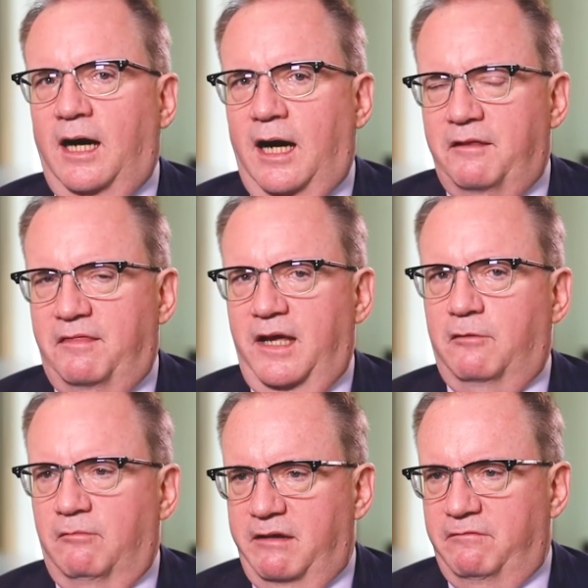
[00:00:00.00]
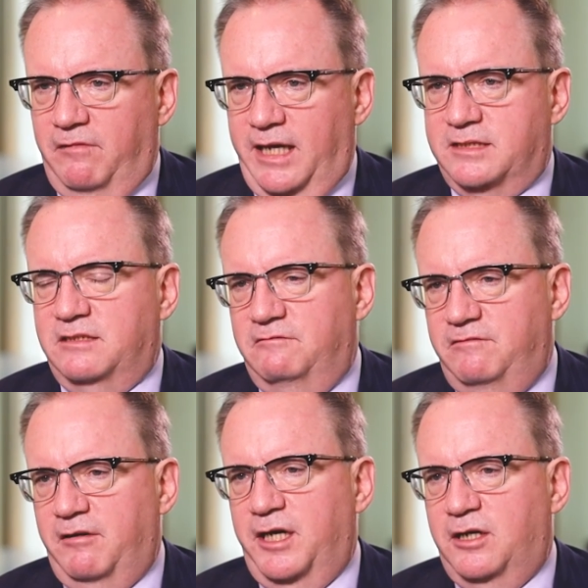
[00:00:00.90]
I think, reflects a
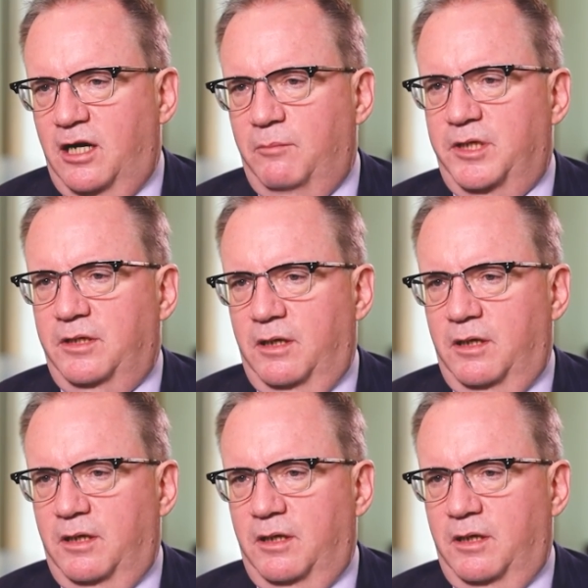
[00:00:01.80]
very common